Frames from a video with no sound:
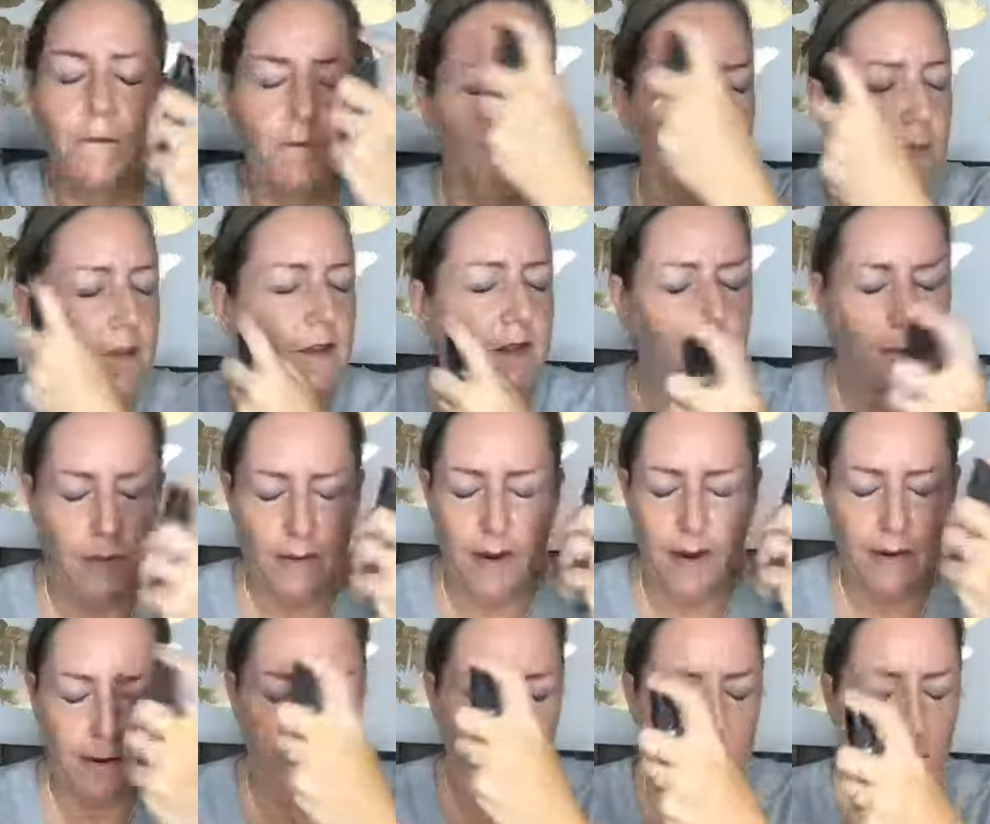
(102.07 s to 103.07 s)
just spray
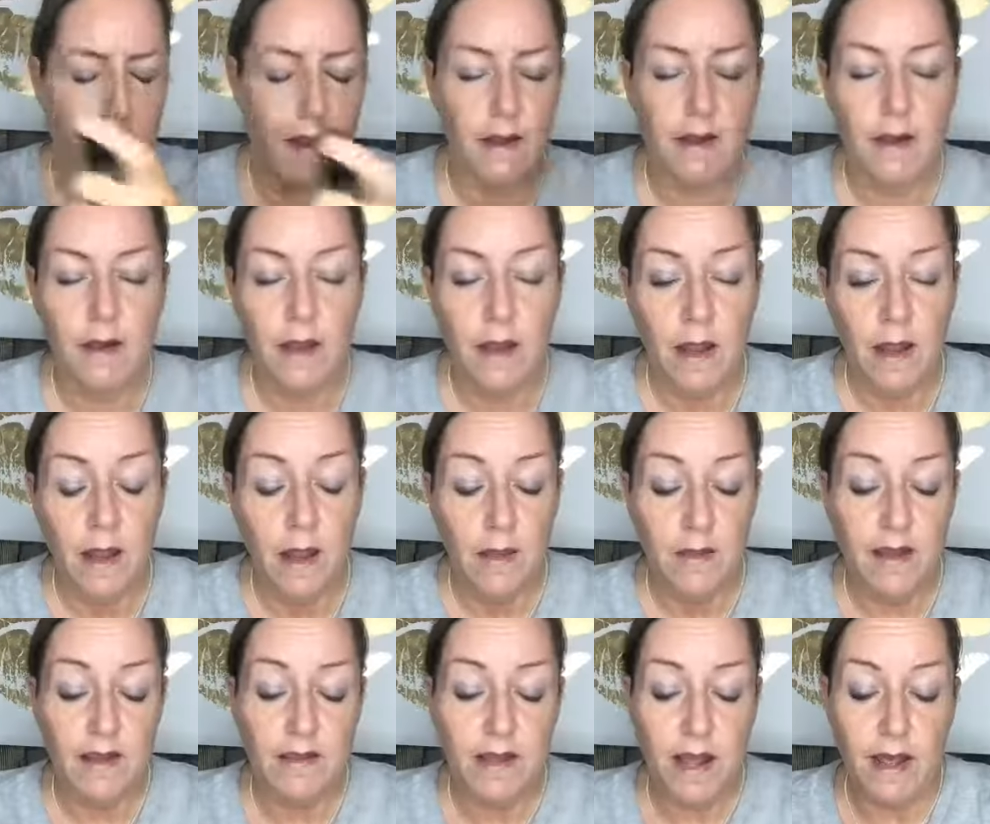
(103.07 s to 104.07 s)
it all on.
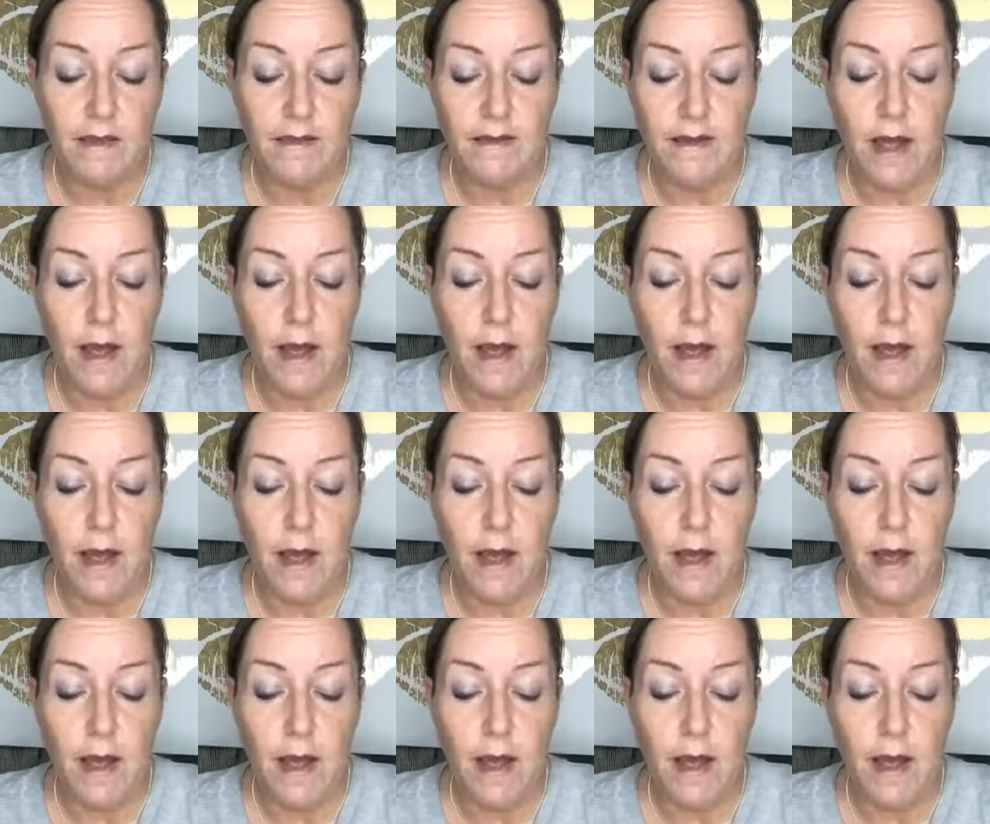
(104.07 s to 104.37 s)
This has